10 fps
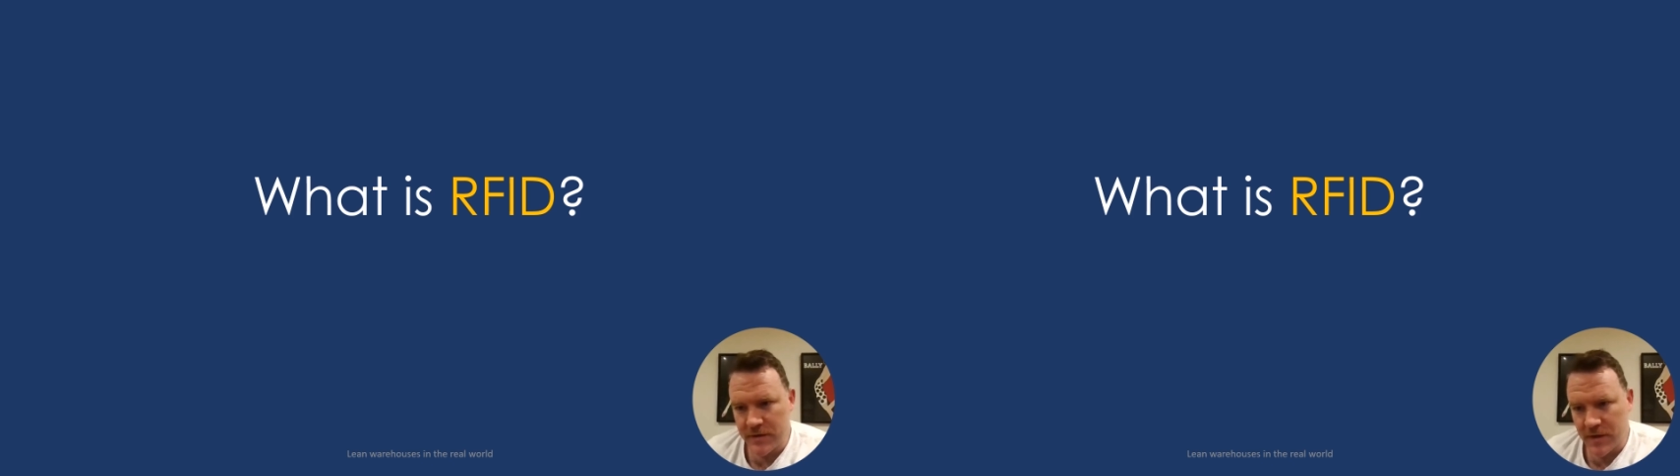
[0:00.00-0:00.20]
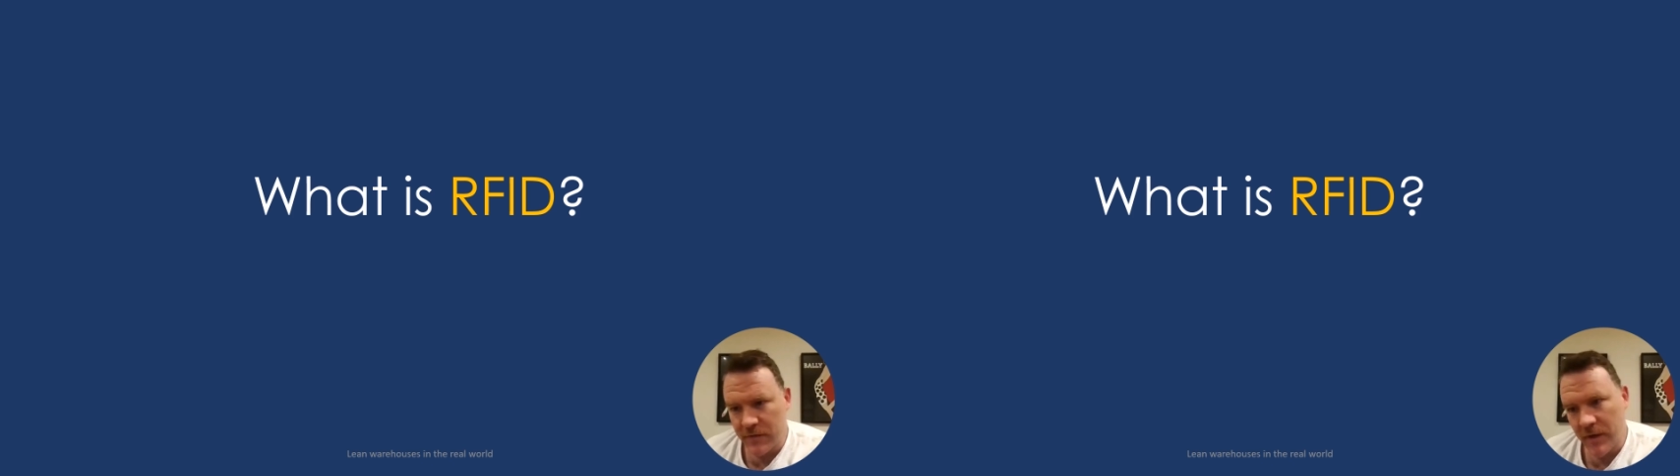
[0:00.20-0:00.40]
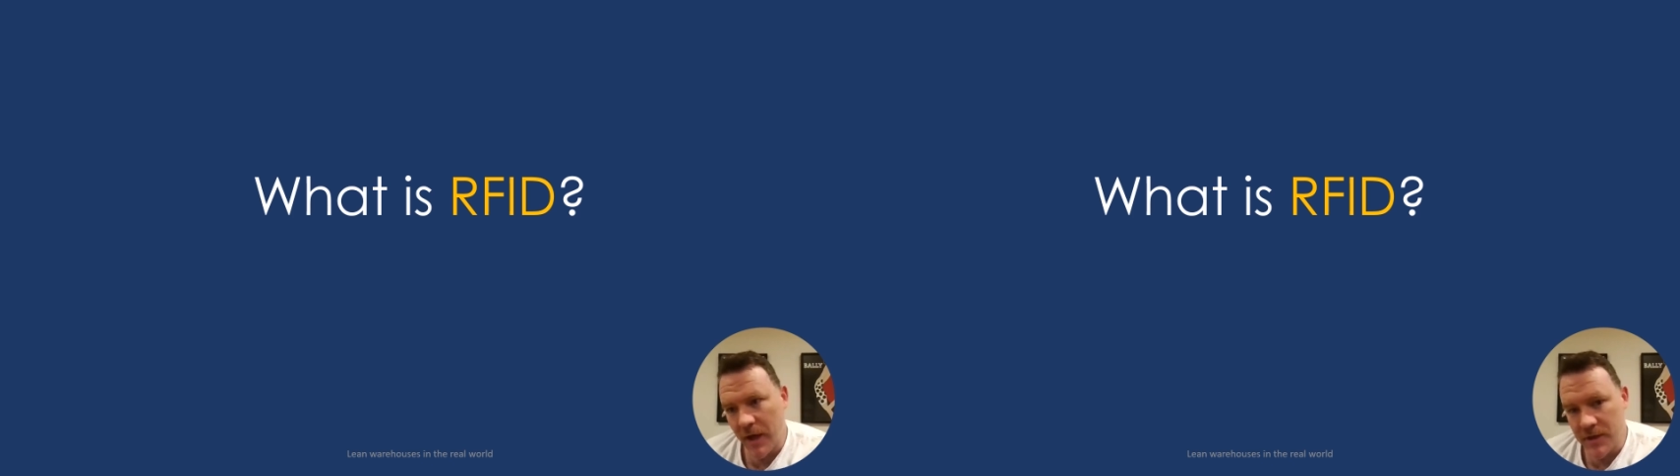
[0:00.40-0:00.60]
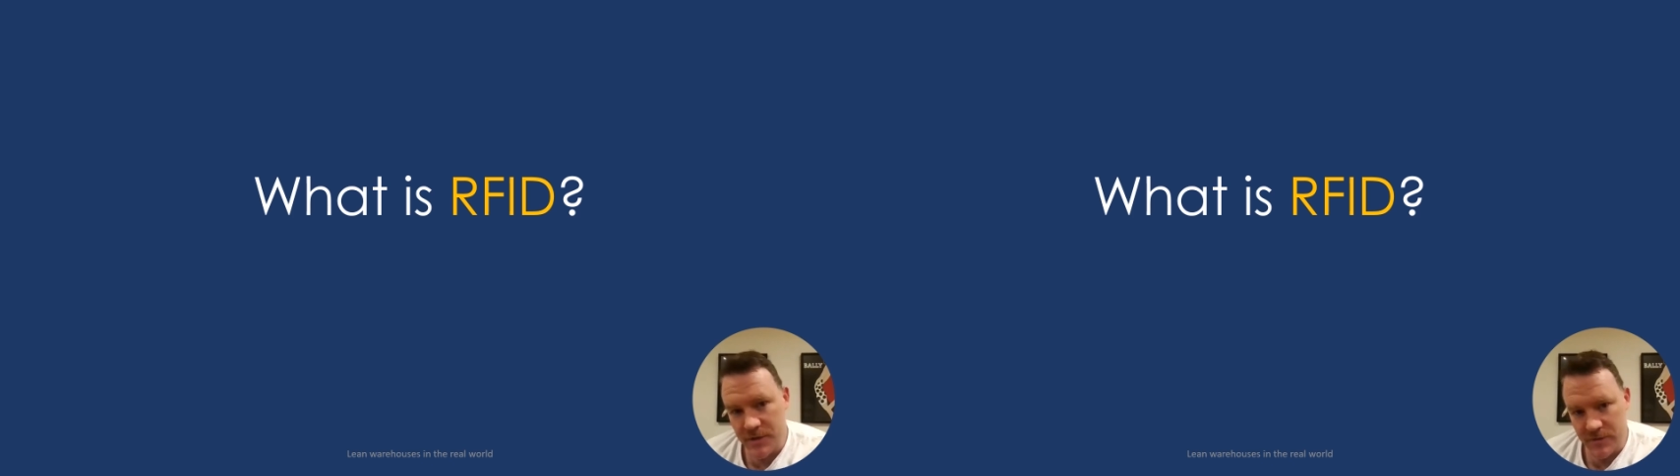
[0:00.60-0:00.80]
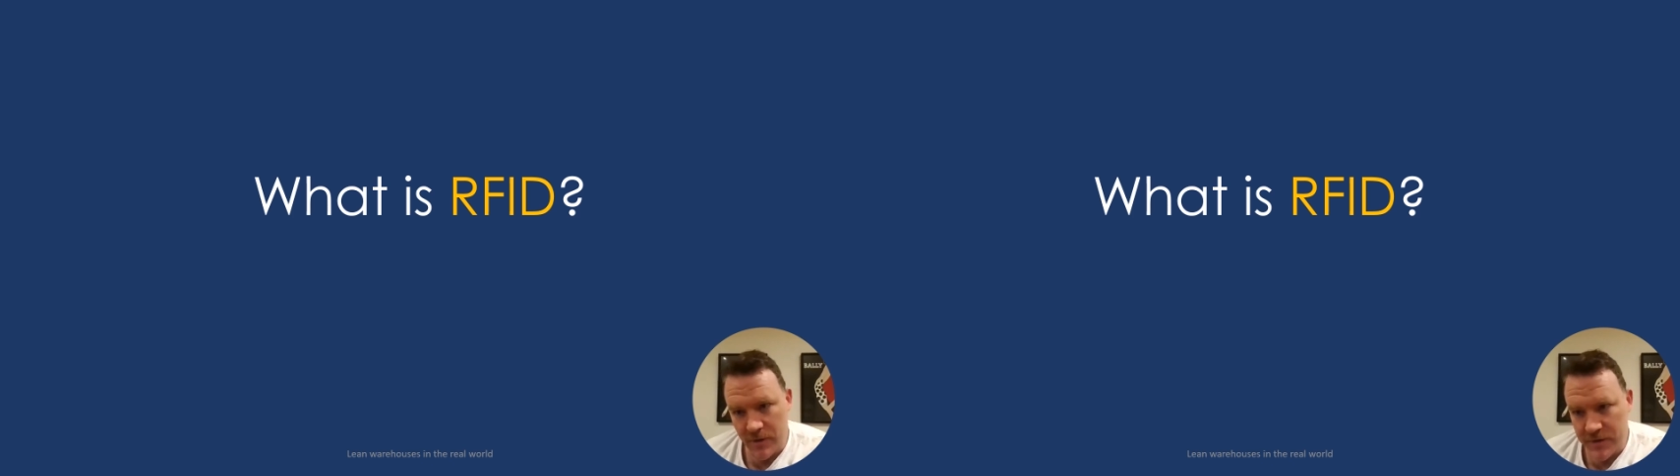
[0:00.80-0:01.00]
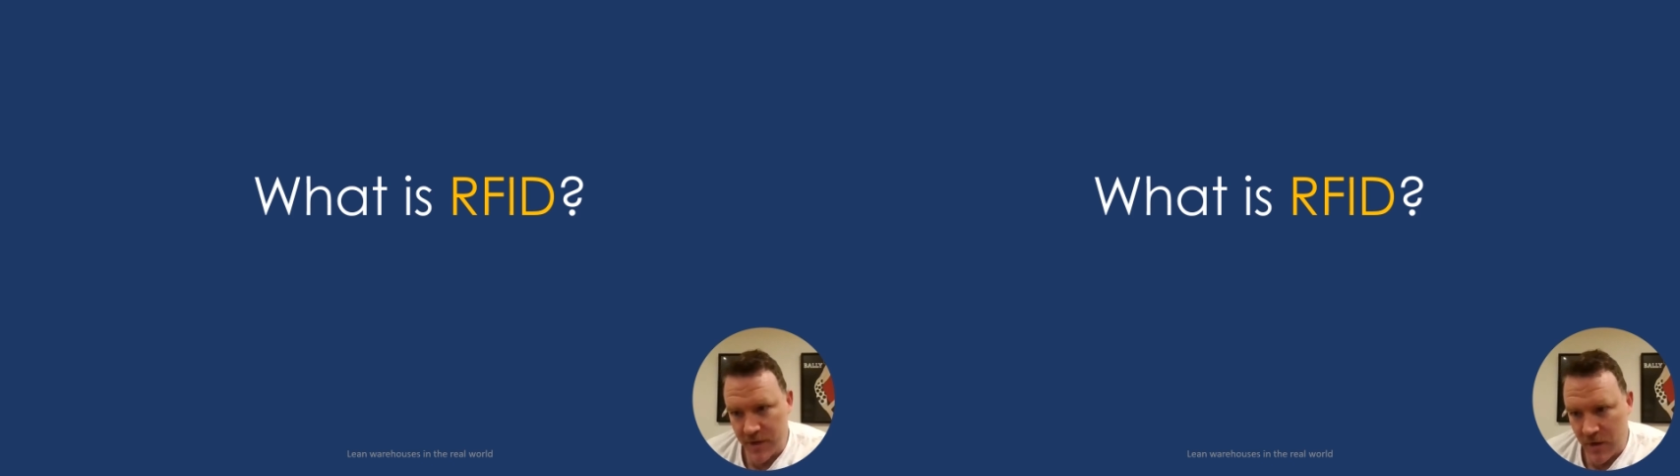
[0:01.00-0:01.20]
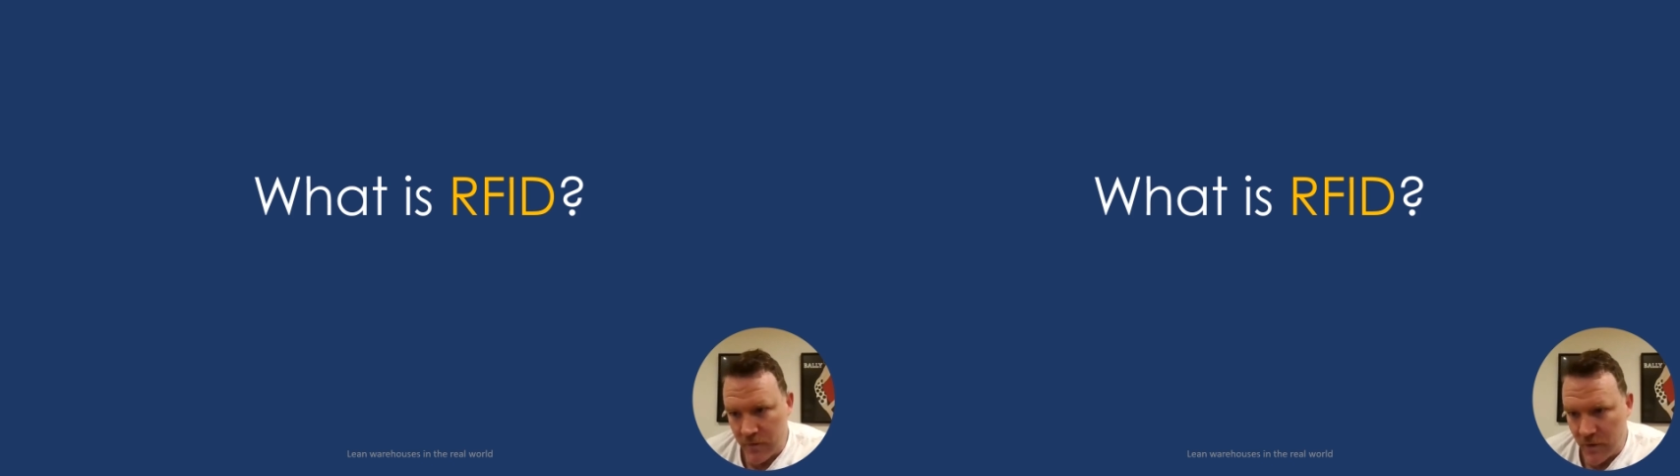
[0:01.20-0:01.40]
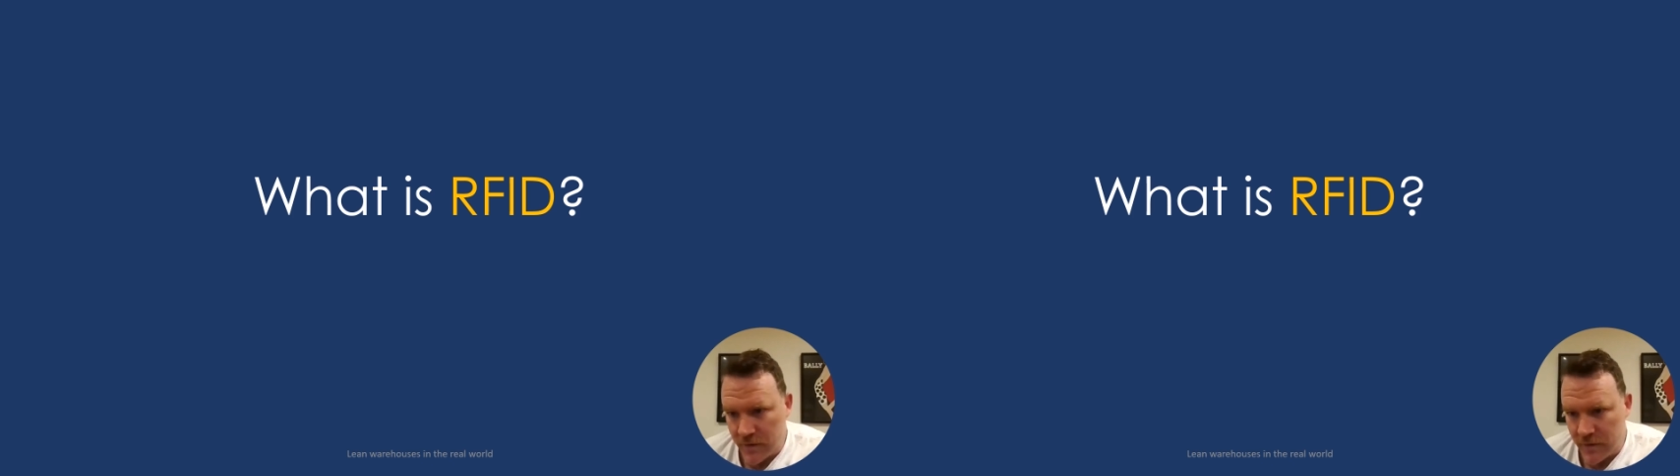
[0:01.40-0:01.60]
identification, known as
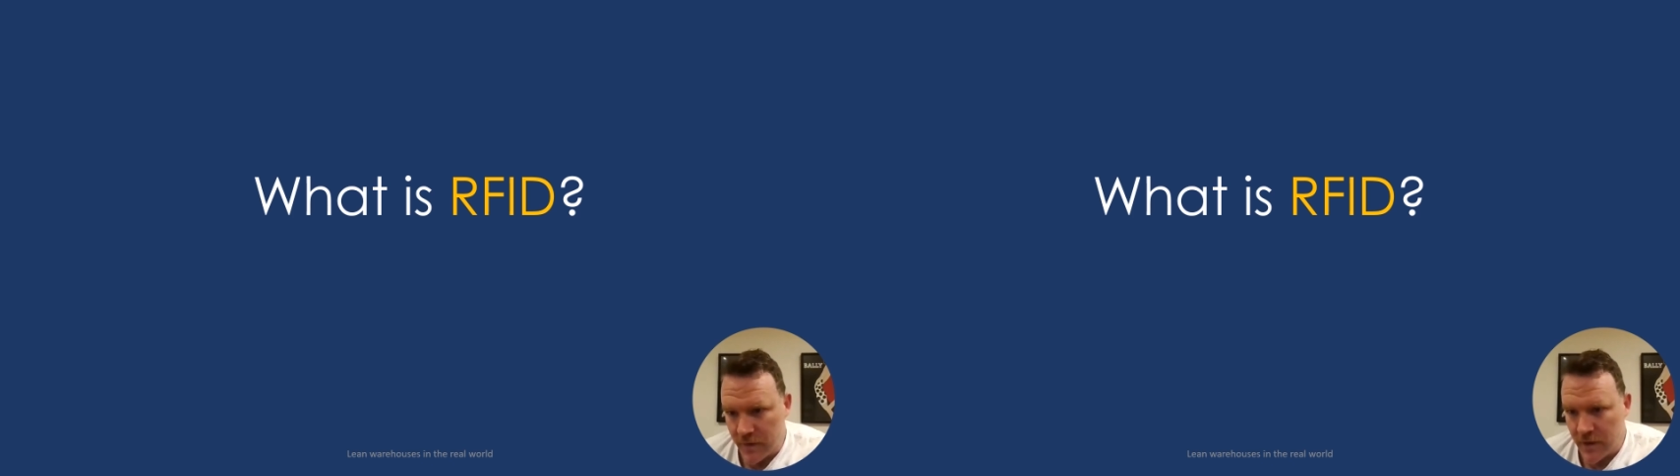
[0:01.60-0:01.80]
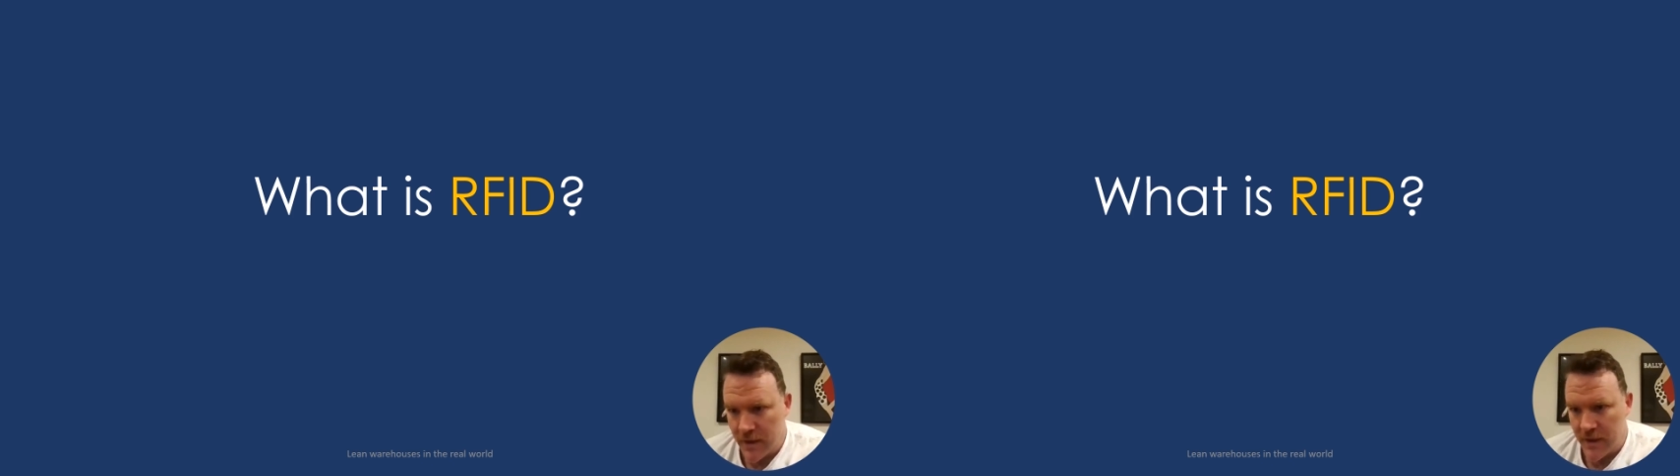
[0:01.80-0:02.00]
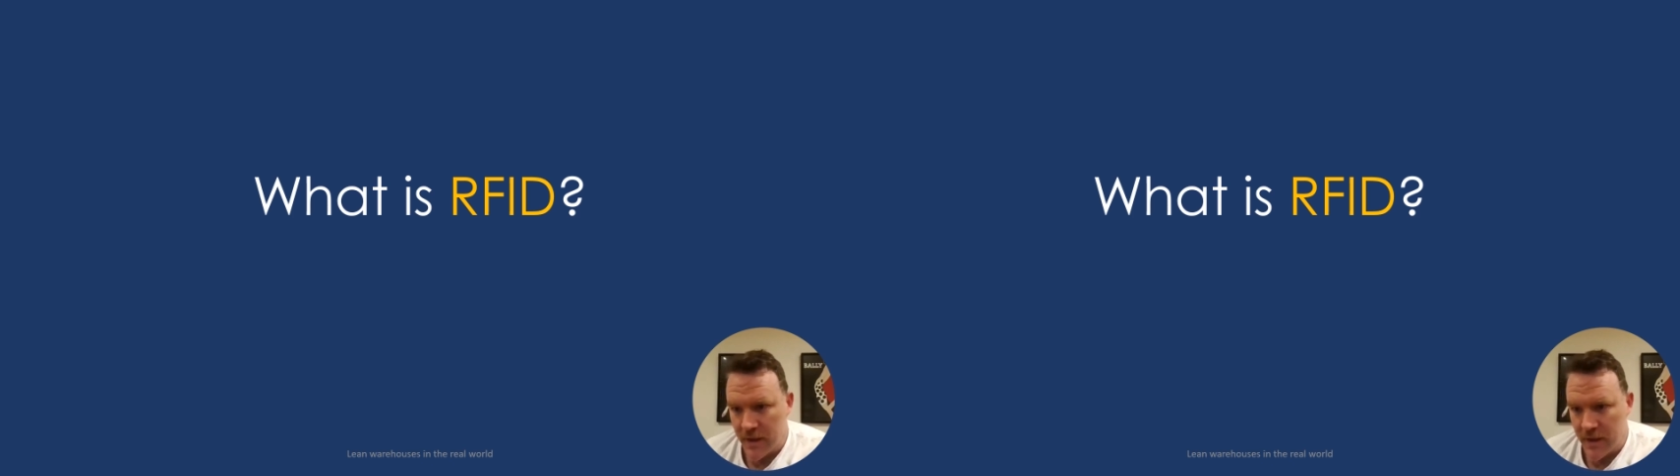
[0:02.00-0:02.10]
RFID,